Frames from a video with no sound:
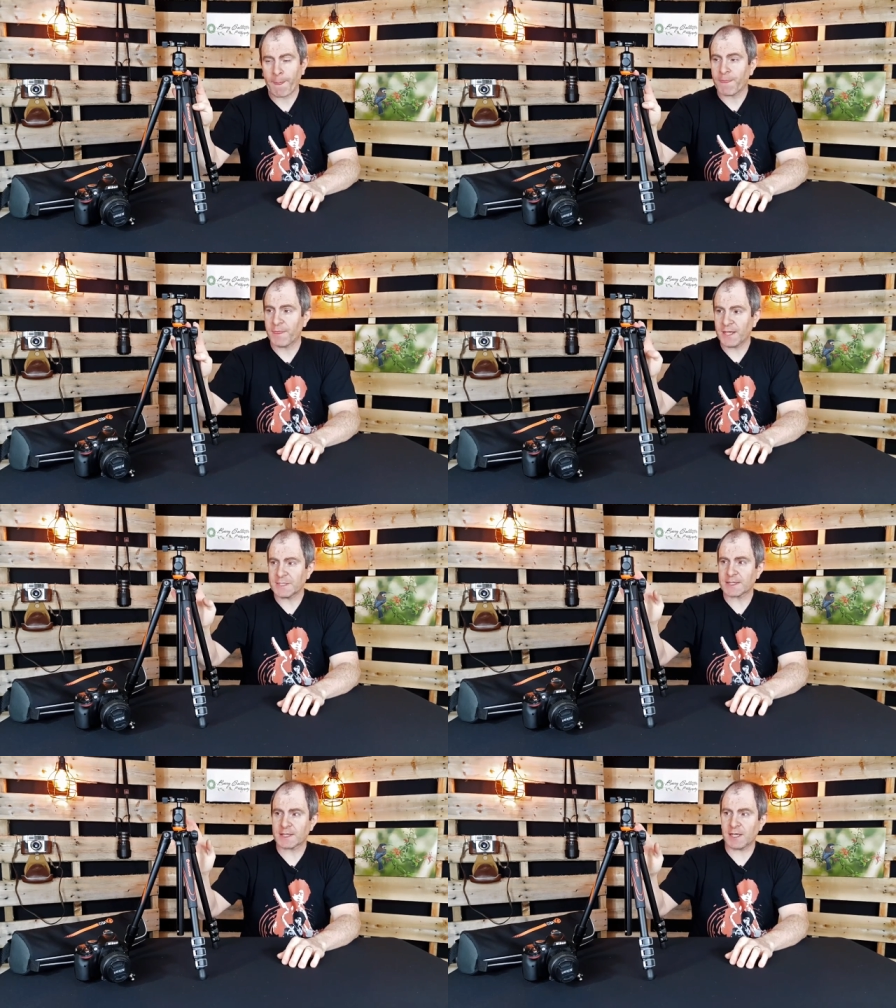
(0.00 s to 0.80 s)
This
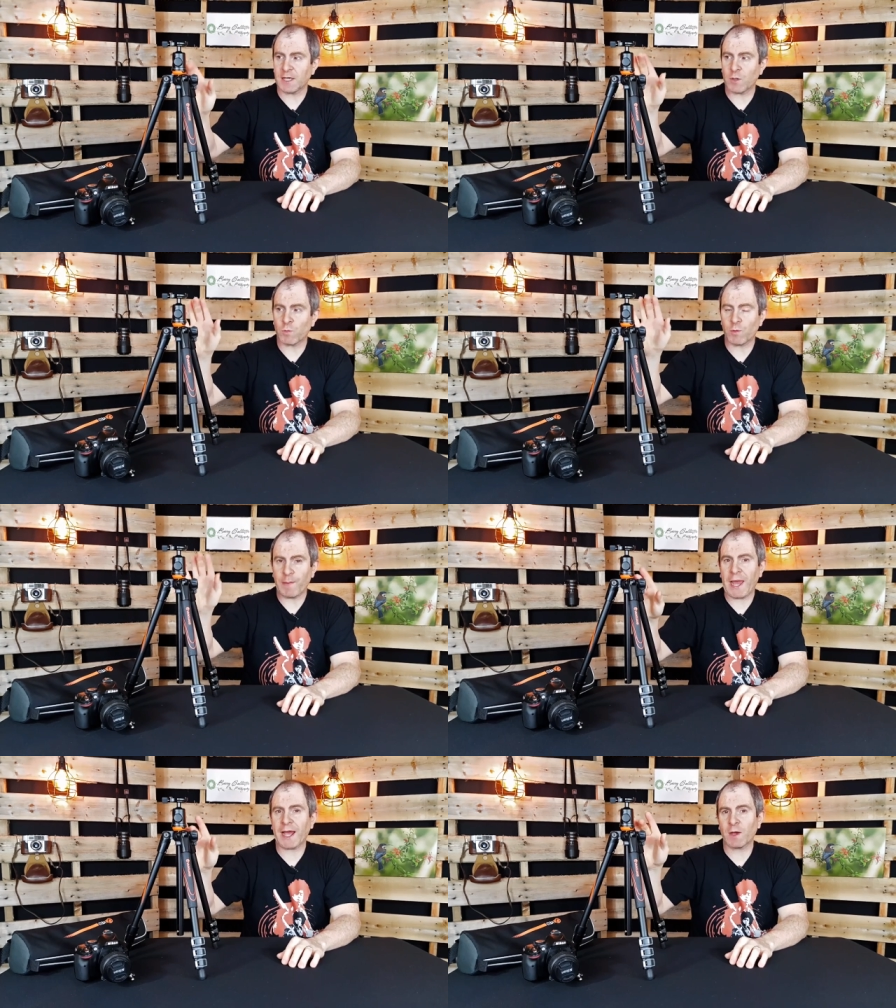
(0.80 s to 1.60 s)
thing will
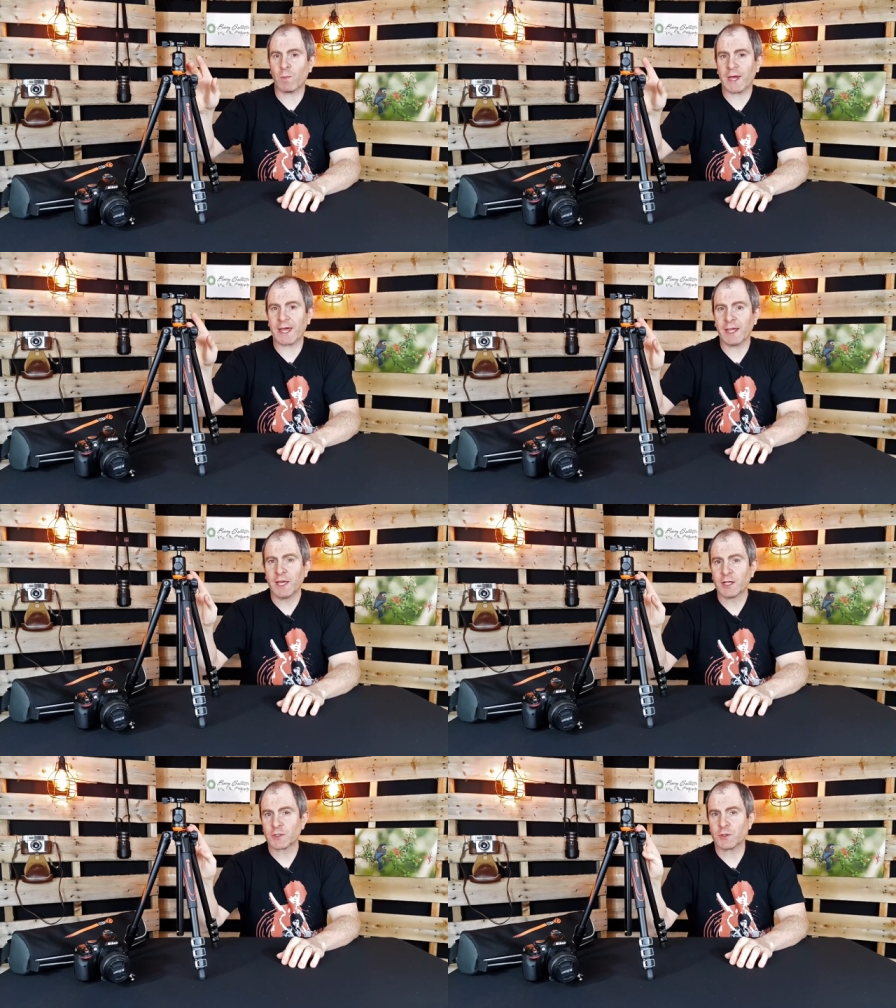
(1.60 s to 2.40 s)
pack away
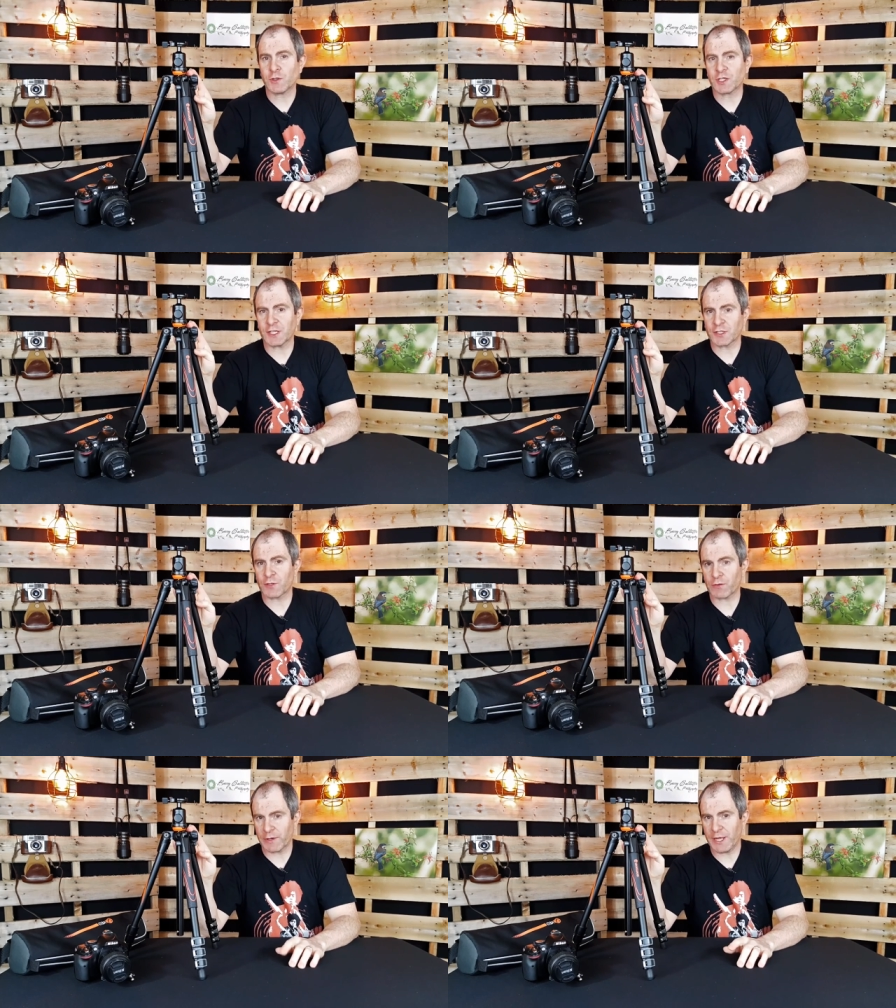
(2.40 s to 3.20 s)
to just
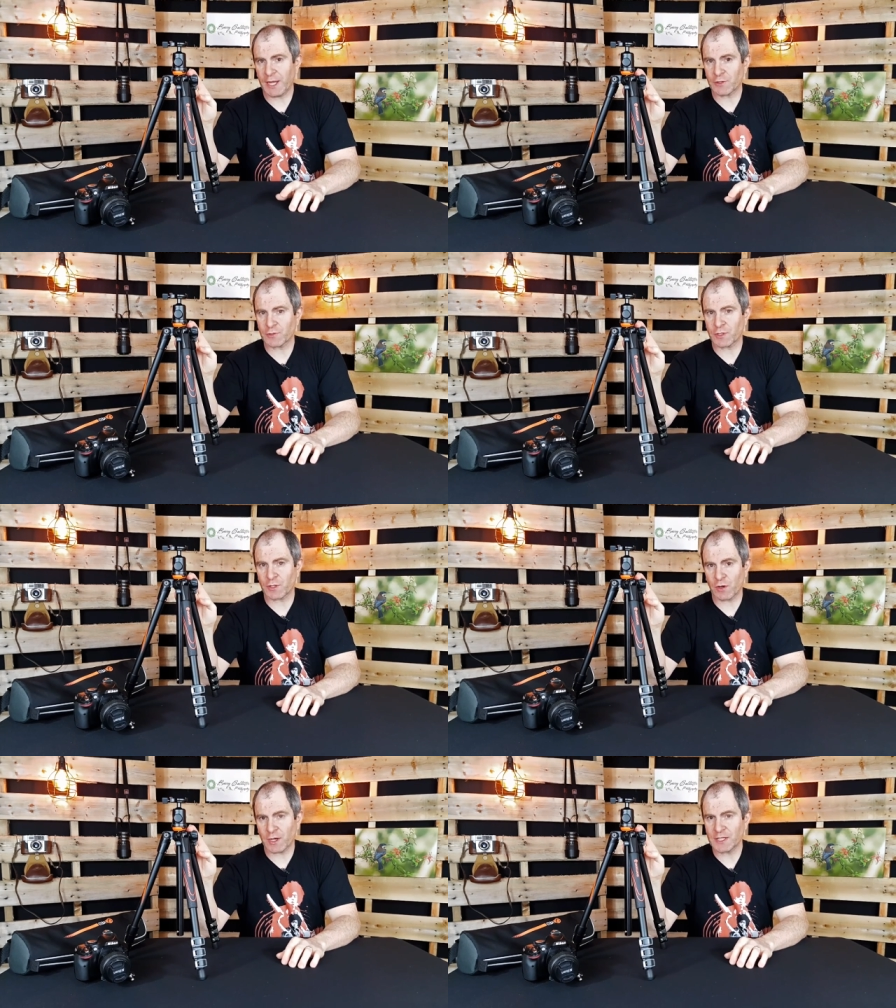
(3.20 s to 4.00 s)

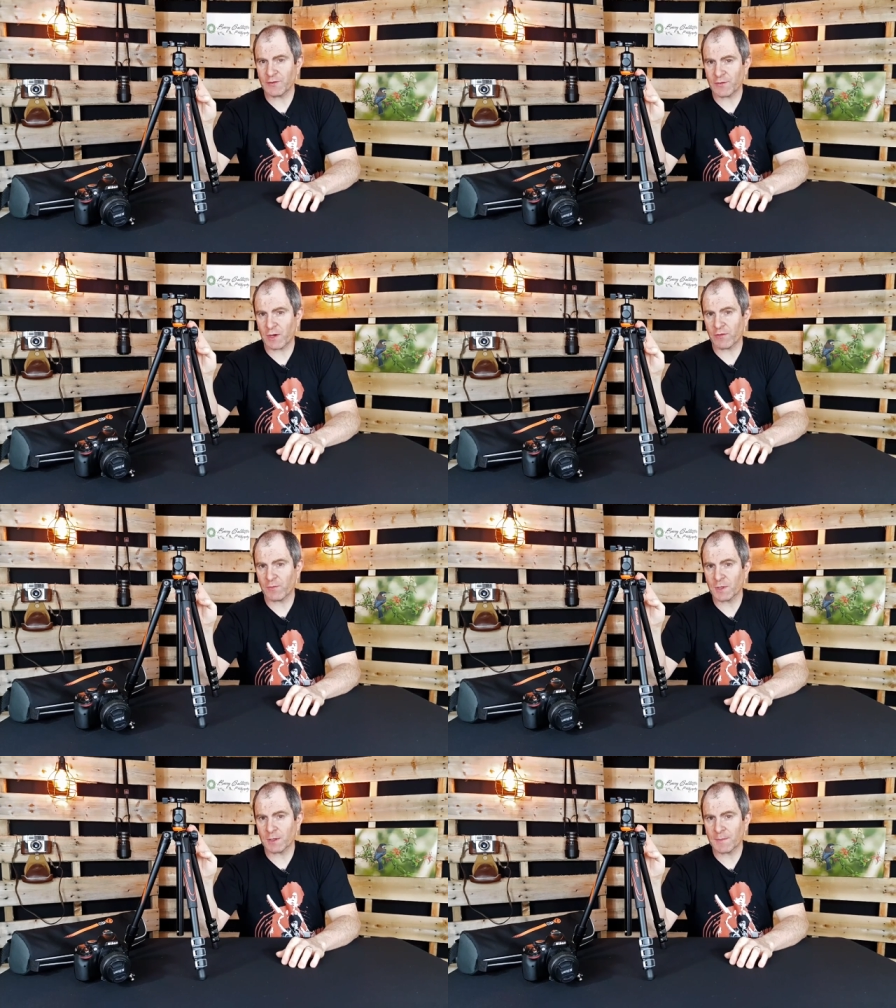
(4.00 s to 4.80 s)
395
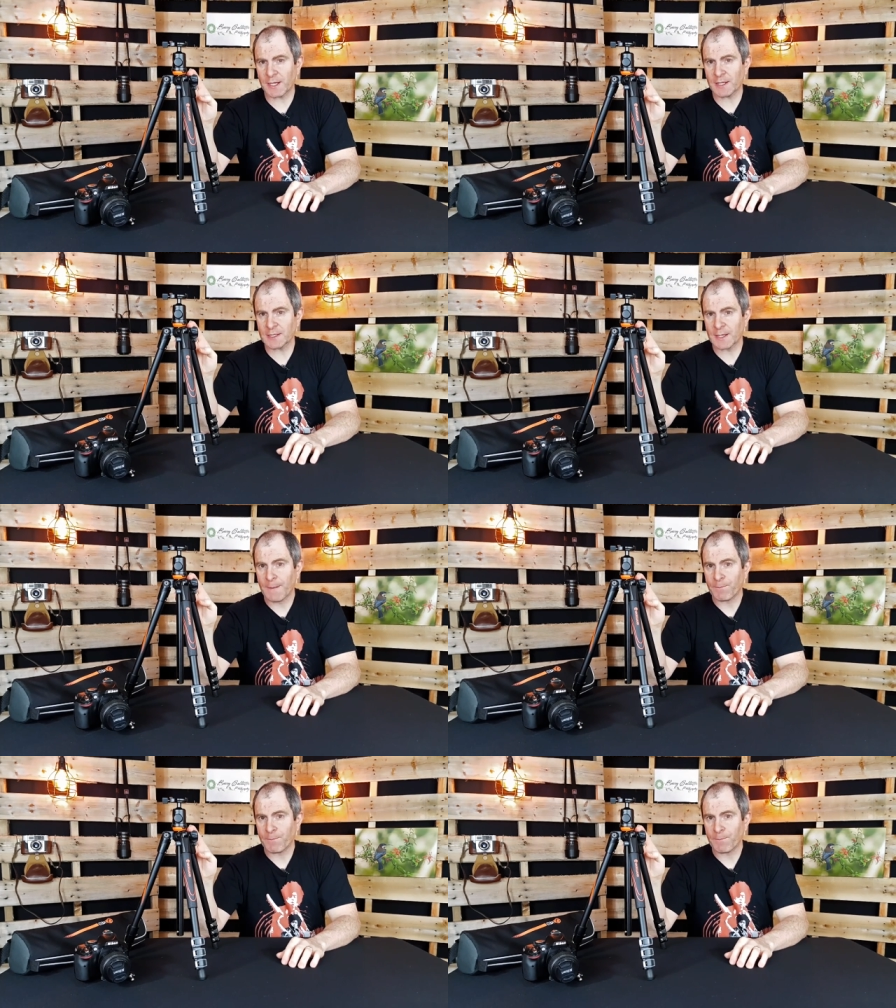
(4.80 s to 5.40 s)
millimeters